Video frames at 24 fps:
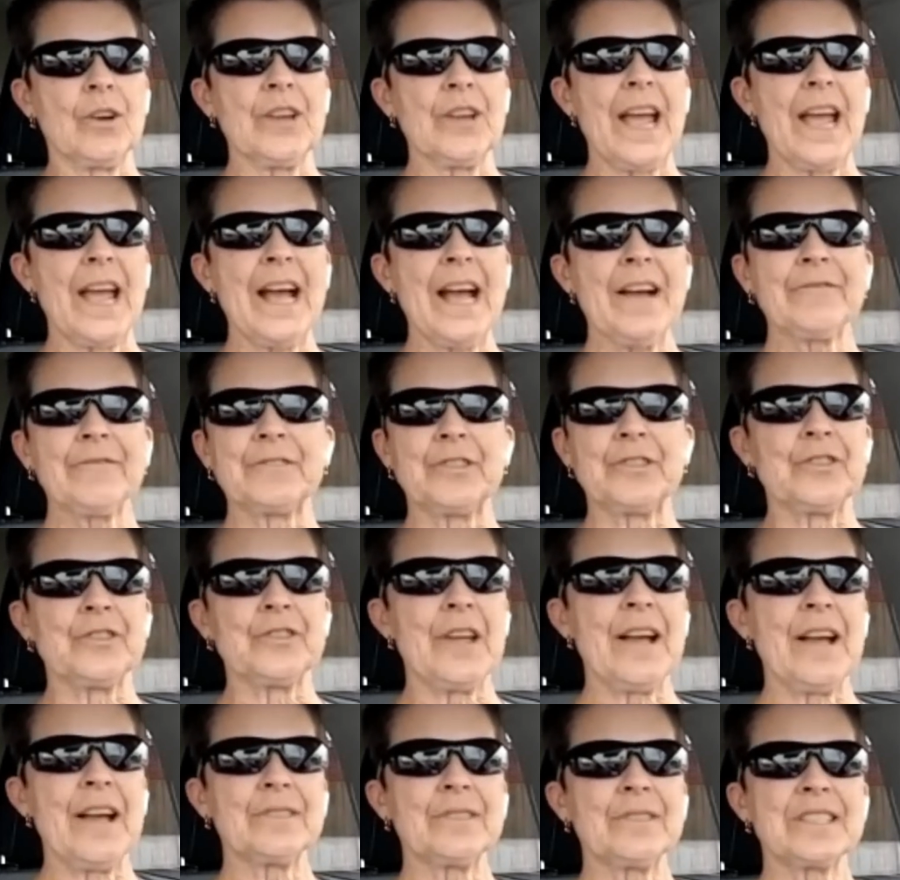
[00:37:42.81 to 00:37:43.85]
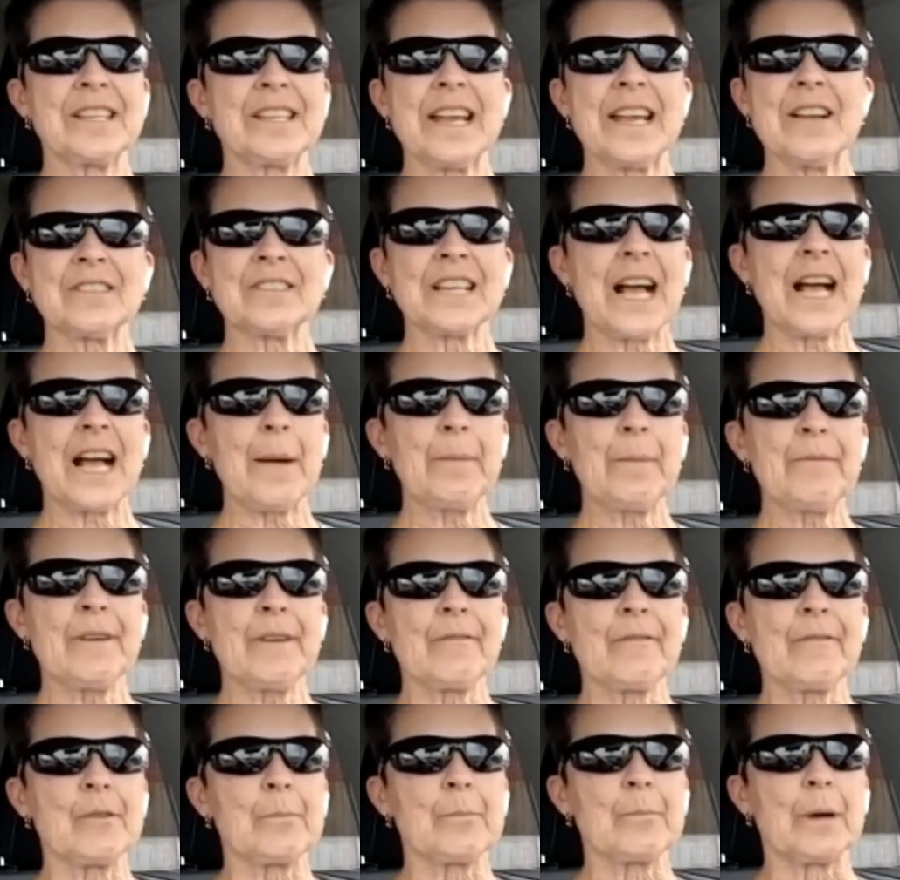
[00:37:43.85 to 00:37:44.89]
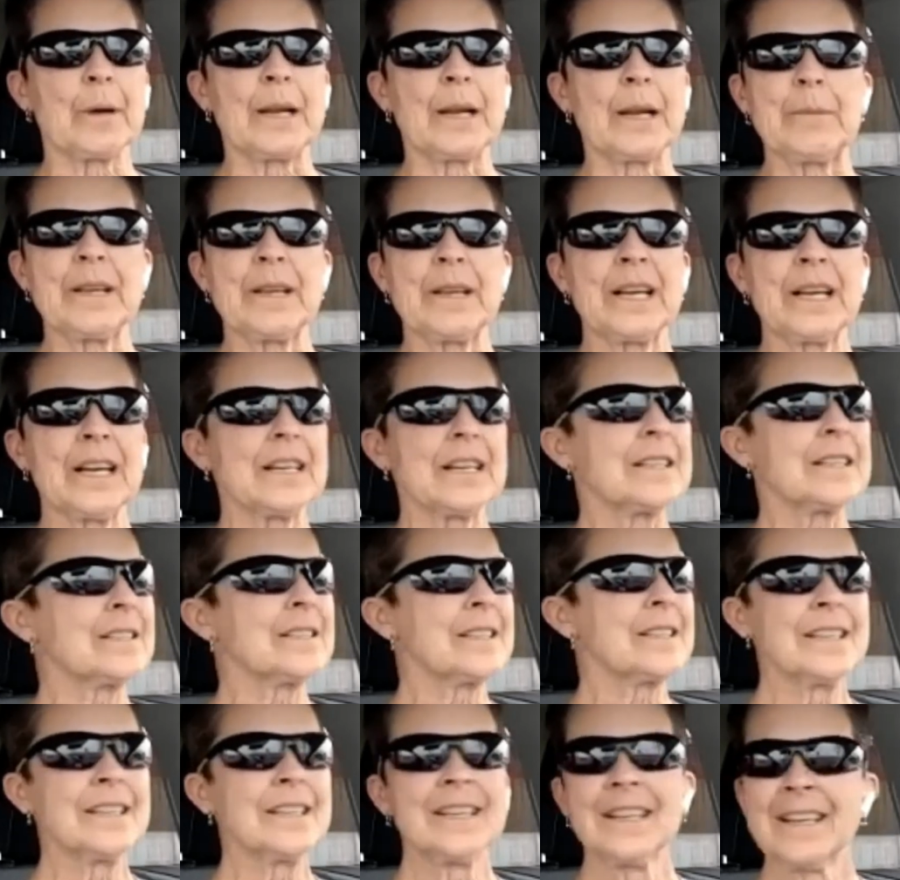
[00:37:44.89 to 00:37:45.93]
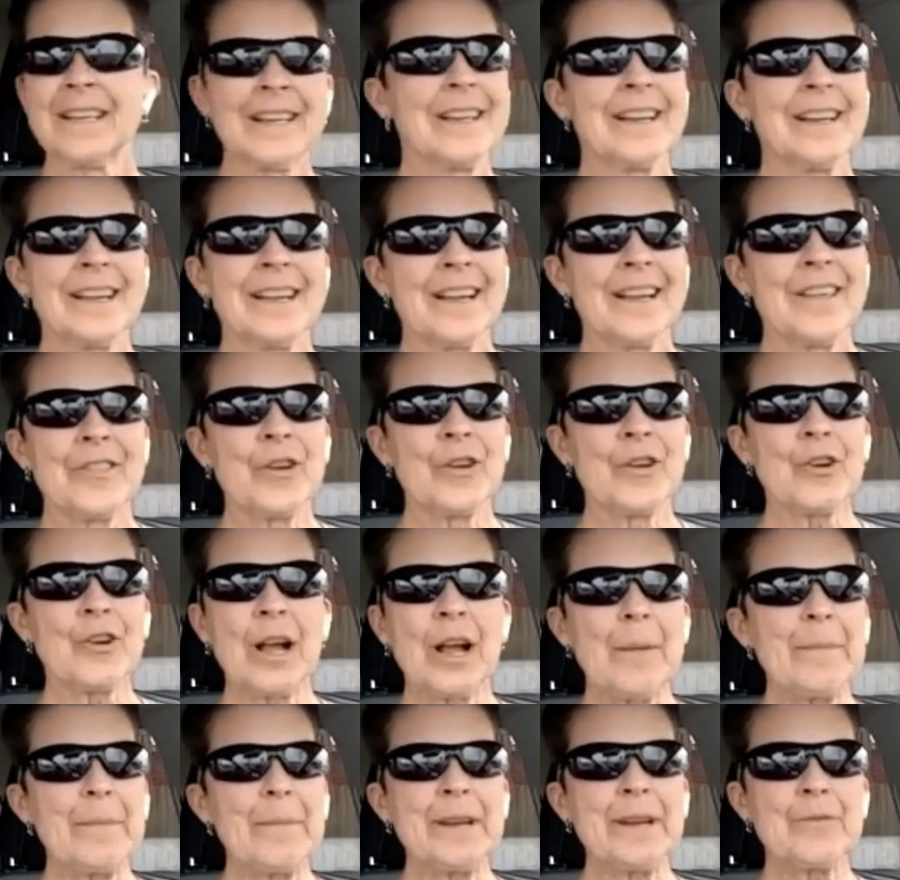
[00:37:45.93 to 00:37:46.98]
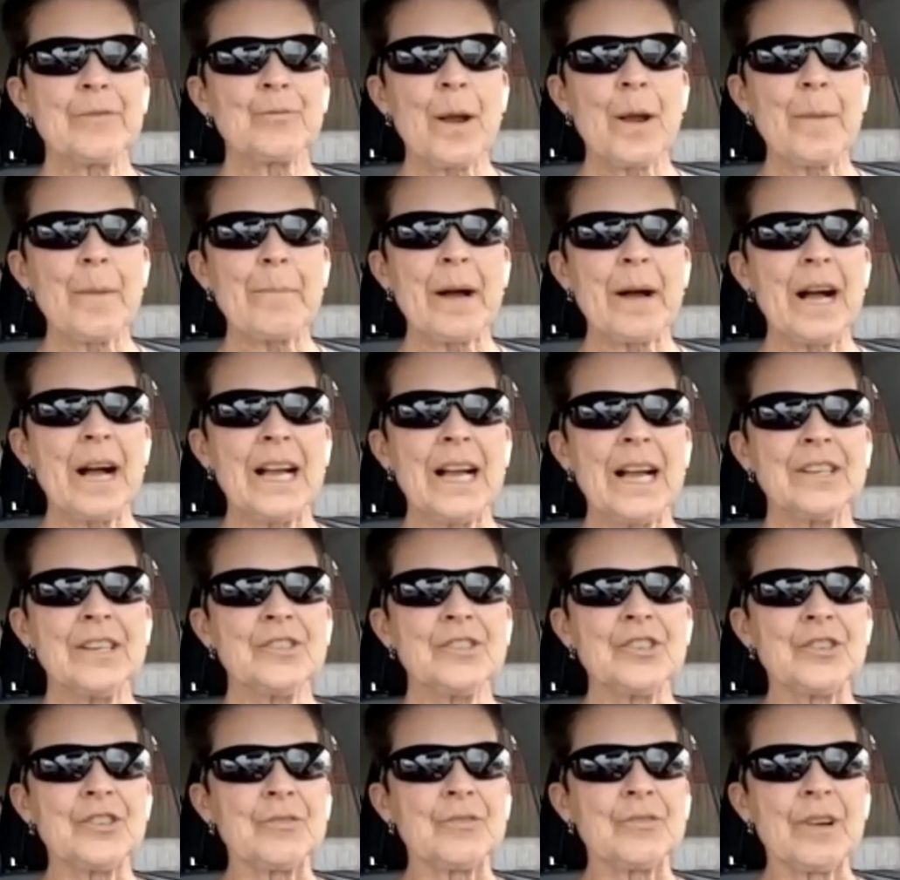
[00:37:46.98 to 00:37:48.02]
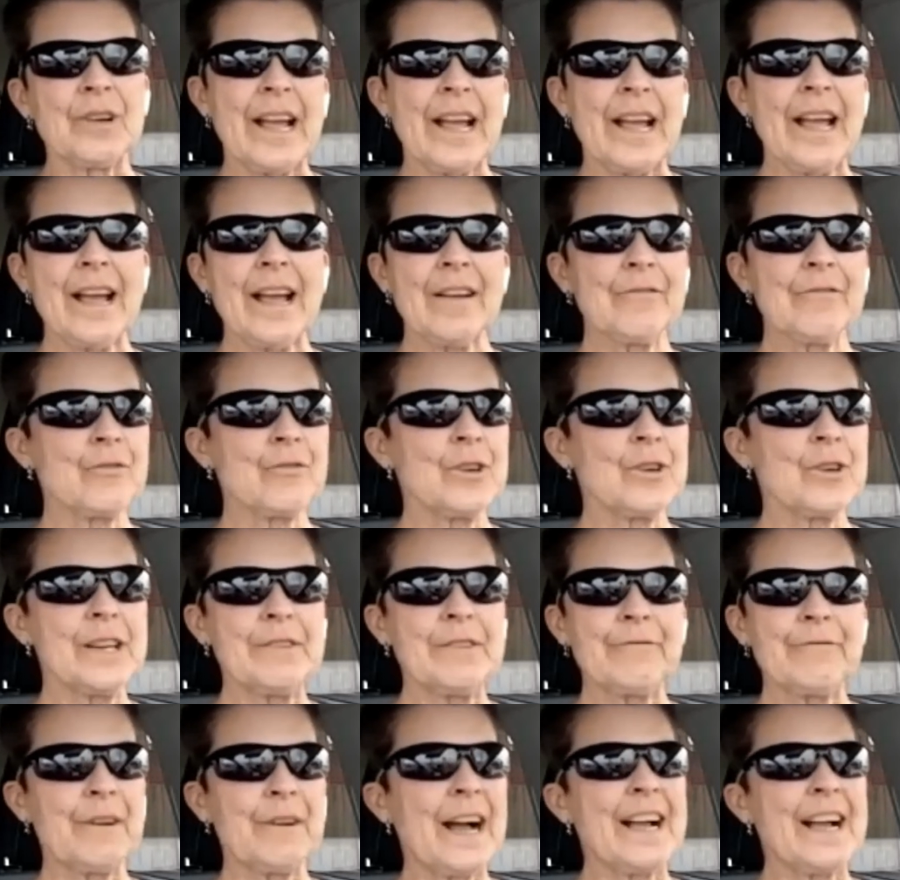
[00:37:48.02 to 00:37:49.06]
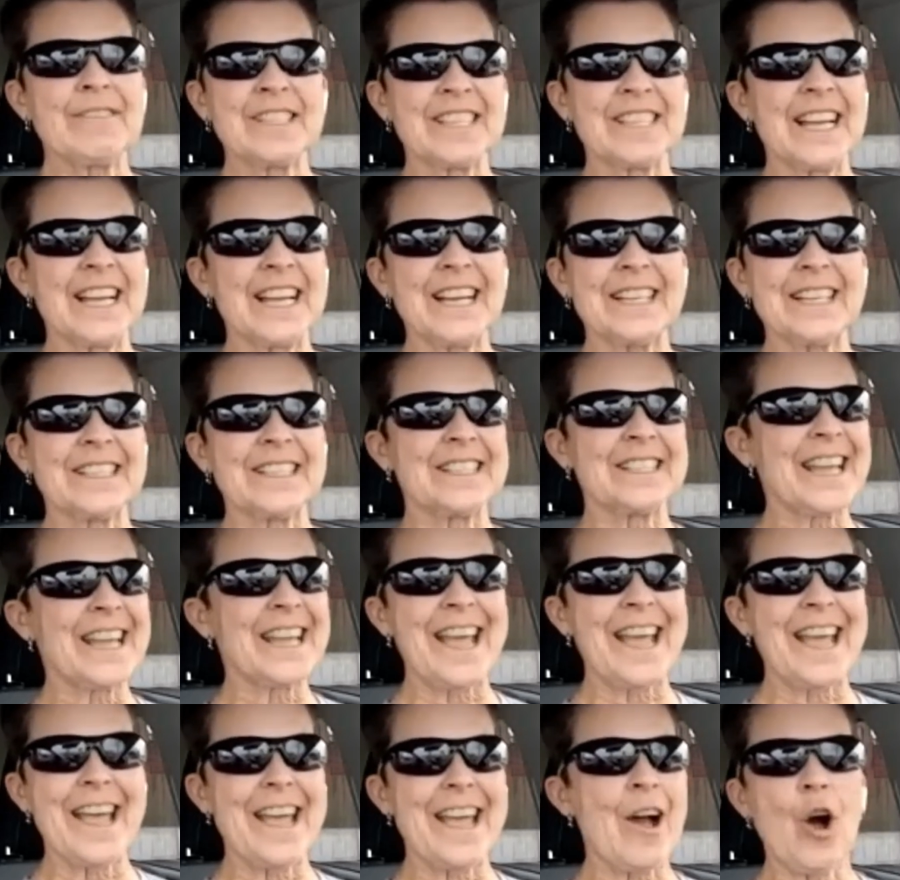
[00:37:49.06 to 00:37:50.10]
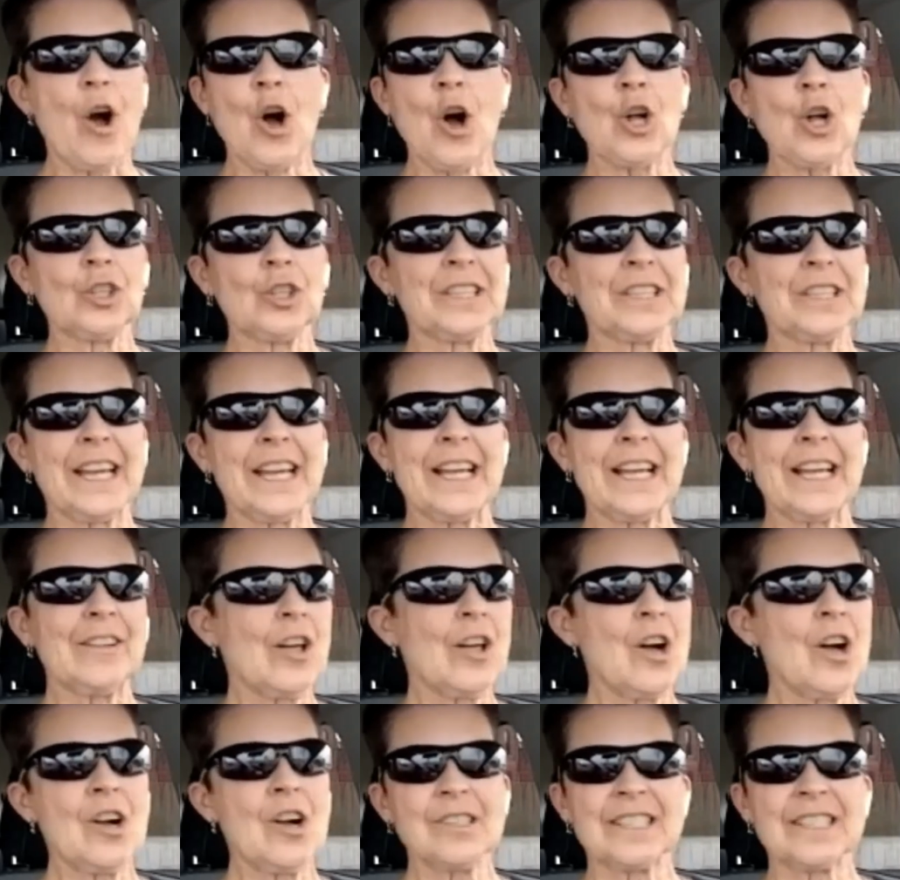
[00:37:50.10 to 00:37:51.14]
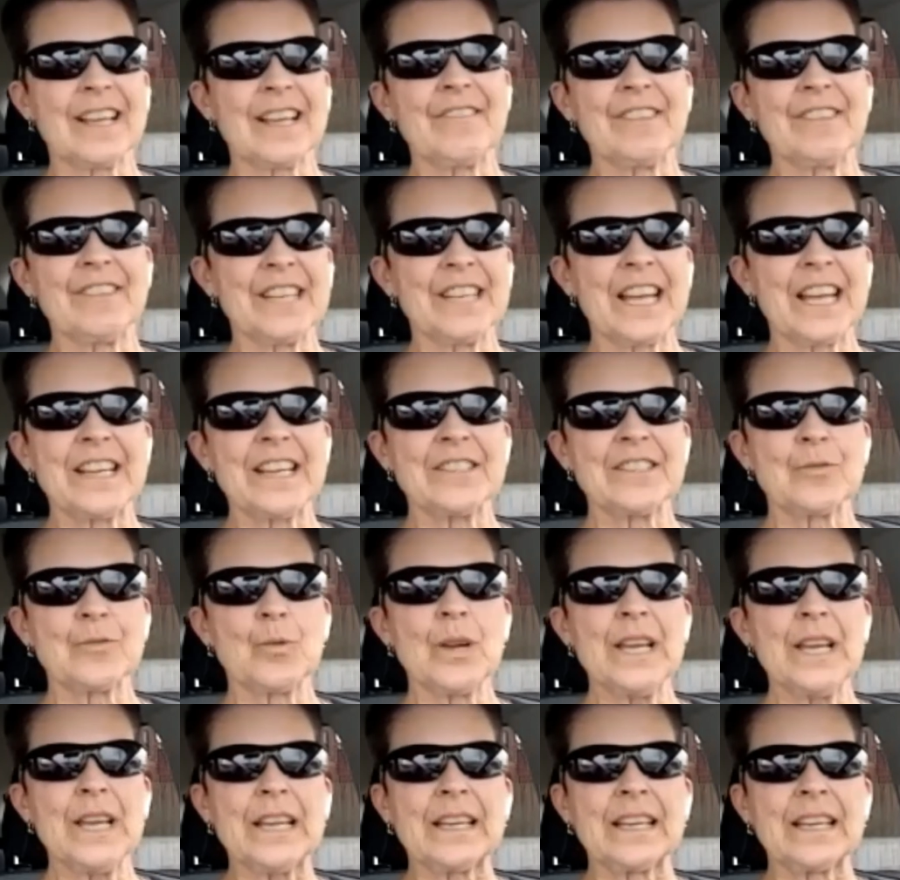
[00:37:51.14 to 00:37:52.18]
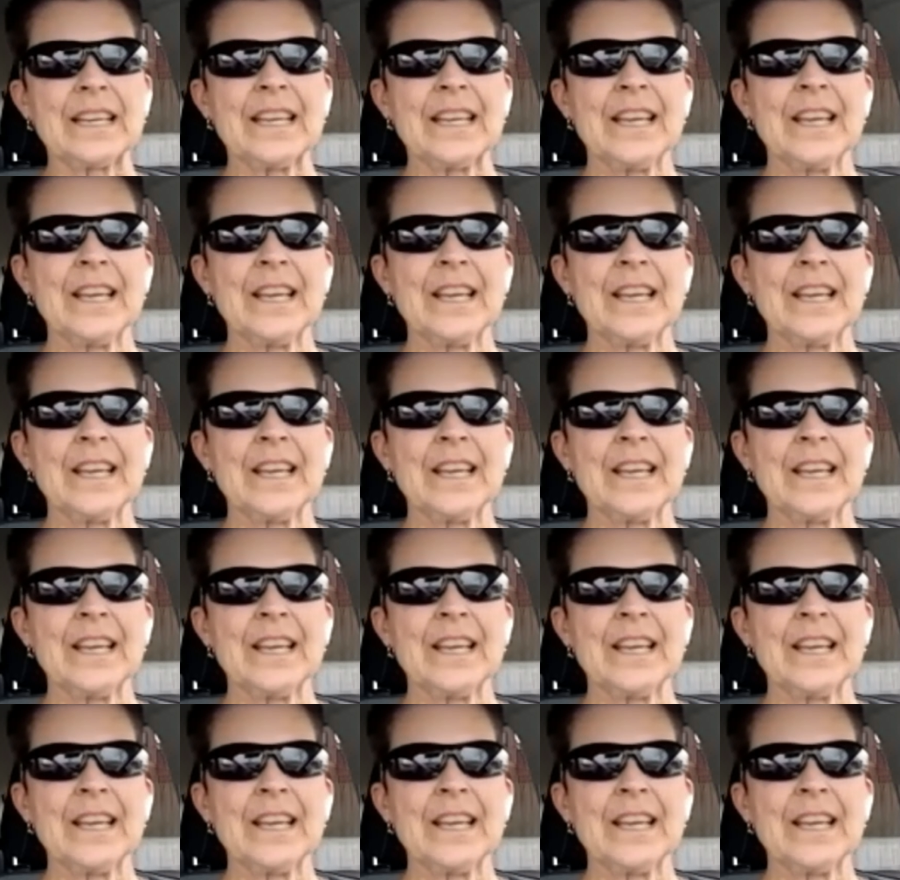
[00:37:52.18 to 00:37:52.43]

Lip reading: You have to stay on top of everybody, because they're coming in right behind you every 5 seconds, all day long, 7 days a week.